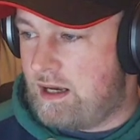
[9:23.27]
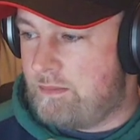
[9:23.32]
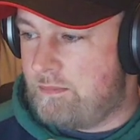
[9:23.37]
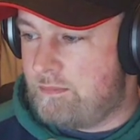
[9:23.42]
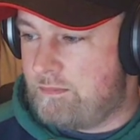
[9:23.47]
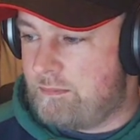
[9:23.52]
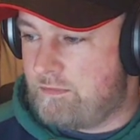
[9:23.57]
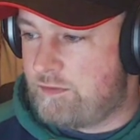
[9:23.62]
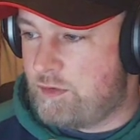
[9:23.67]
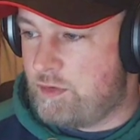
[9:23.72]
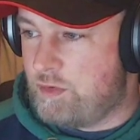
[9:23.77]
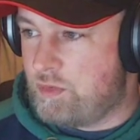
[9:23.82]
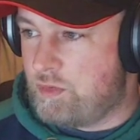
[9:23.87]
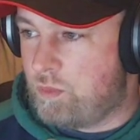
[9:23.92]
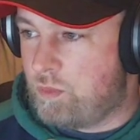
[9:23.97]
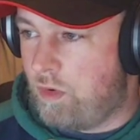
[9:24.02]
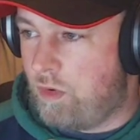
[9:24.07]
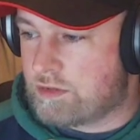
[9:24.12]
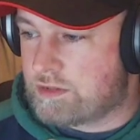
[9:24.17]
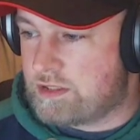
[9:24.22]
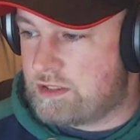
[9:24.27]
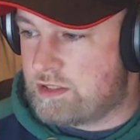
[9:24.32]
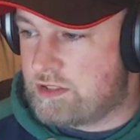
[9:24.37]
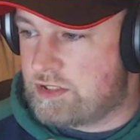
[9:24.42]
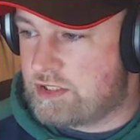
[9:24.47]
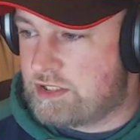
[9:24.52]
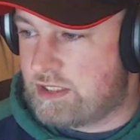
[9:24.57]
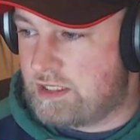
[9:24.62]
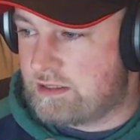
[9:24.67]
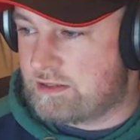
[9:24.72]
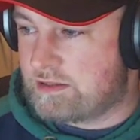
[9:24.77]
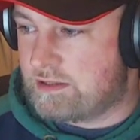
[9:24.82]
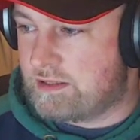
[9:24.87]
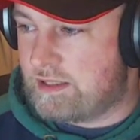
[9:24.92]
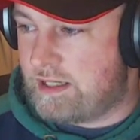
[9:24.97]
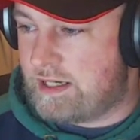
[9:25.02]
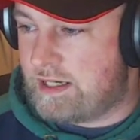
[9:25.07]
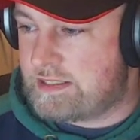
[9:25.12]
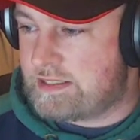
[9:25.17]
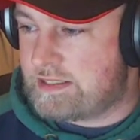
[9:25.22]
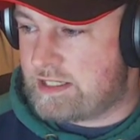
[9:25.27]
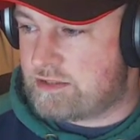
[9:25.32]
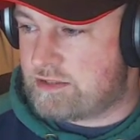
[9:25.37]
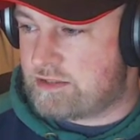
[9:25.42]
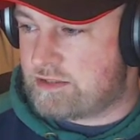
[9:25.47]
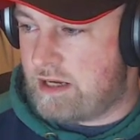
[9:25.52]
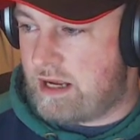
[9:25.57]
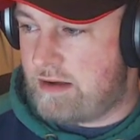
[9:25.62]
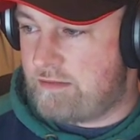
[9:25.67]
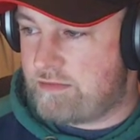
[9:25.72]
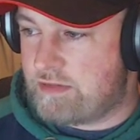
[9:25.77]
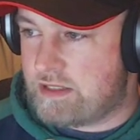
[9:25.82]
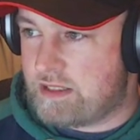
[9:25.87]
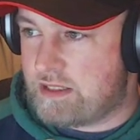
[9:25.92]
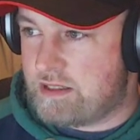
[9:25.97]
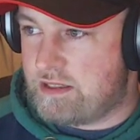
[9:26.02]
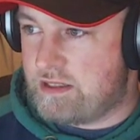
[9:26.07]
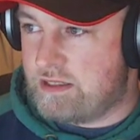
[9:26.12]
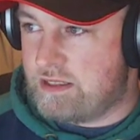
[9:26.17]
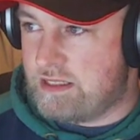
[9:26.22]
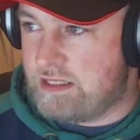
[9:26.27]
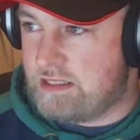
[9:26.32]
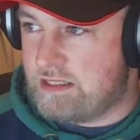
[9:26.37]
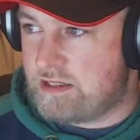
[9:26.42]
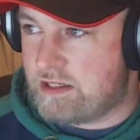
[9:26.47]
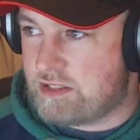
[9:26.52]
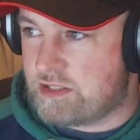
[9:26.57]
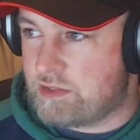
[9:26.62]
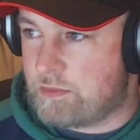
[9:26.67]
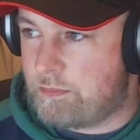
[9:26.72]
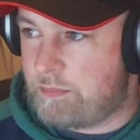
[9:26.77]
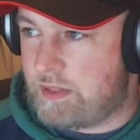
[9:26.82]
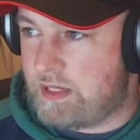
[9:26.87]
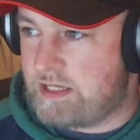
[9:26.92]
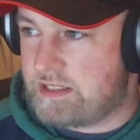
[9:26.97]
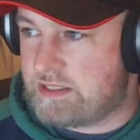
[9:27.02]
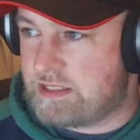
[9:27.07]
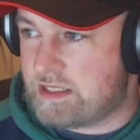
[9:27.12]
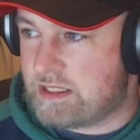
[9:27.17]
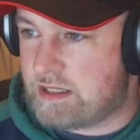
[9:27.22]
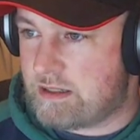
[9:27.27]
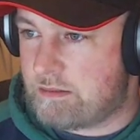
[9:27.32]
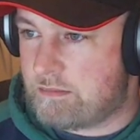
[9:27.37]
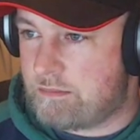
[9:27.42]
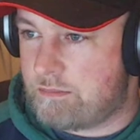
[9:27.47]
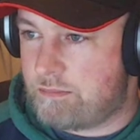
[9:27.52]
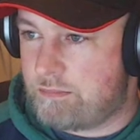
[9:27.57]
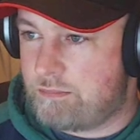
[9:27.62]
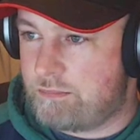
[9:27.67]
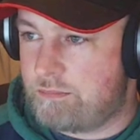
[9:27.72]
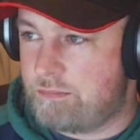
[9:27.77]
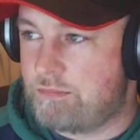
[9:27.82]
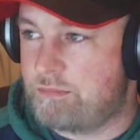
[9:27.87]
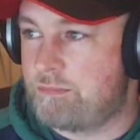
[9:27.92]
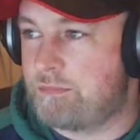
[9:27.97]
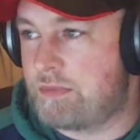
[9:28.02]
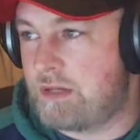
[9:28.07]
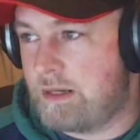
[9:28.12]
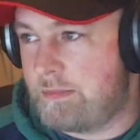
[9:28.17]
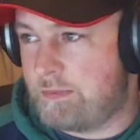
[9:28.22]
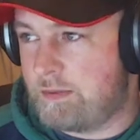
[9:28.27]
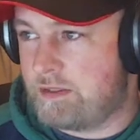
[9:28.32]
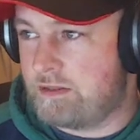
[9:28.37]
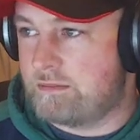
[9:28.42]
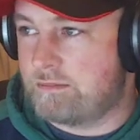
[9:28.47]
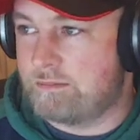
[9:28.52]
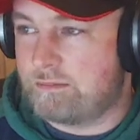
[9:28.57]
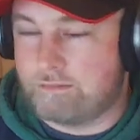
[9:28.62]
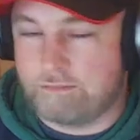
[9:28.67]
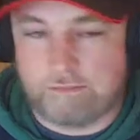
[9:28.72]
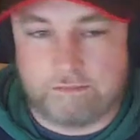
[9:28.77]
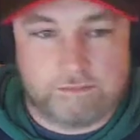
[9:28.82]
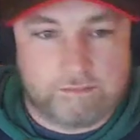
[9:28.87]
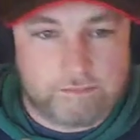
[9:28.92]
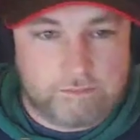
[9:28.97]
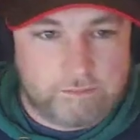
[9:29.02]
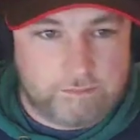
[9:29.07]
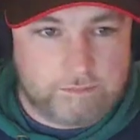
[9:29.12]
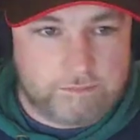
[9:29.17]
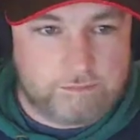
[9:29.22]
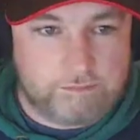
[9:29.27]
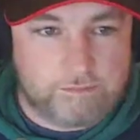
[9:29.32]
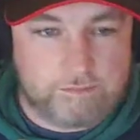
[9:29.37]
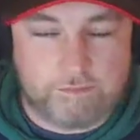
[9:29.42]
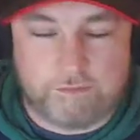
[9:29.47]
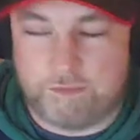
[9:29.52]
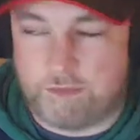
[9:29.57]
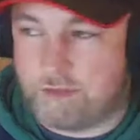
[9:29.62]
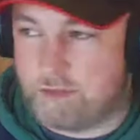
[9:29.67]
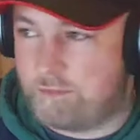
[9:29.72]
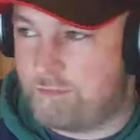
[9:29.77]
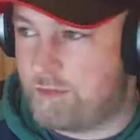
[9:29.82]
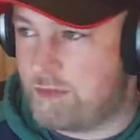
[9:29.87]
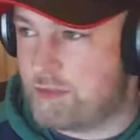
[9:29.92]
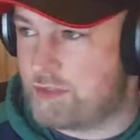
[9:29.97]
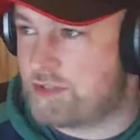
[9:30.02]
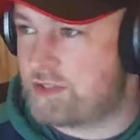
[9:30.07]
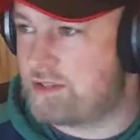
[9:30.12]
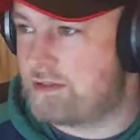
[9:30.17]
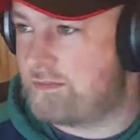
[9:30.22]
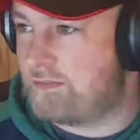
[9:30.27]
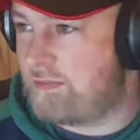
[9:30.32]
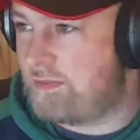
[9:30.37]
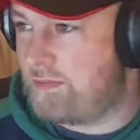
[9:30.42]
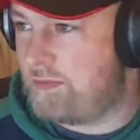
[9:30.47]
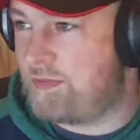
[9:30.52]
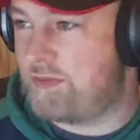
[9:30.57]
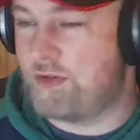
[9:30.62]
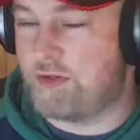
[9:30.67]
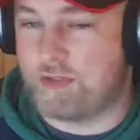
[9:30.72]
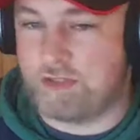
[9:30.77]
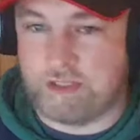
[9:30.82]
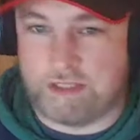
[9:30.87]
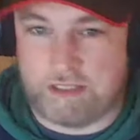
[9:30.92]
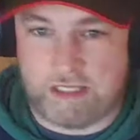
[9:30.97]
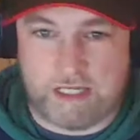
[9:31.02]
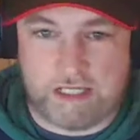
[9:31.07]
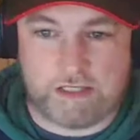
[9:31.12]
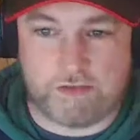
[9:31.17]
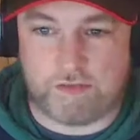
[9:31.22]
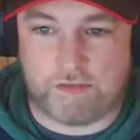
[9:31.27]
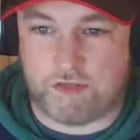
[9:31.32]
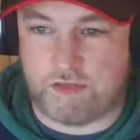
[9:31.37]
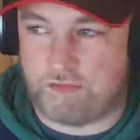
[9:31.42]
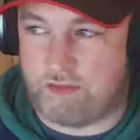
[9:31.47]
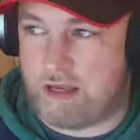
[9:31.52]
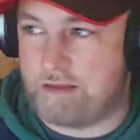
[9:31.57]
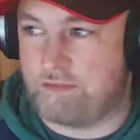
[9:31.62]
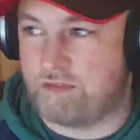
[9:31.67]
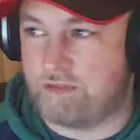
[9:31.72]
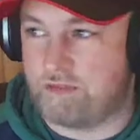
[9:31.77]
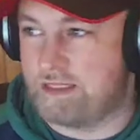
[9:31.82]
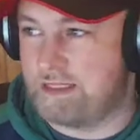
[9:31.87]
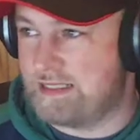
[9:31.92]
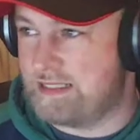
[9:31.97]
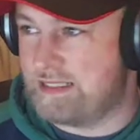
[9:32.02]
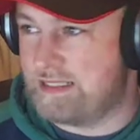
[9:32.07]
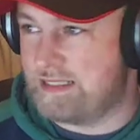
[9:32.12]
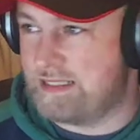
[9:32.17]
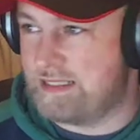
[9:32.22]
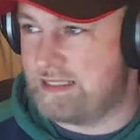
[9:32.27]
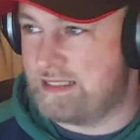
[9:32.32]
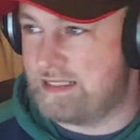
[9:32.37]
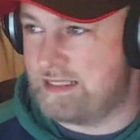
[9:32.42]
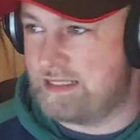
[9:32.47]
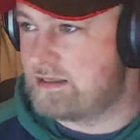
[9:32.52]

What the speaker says: Food, water, shelter, etc. Everything you need as a basic prepper for the first 30 days of survival at least.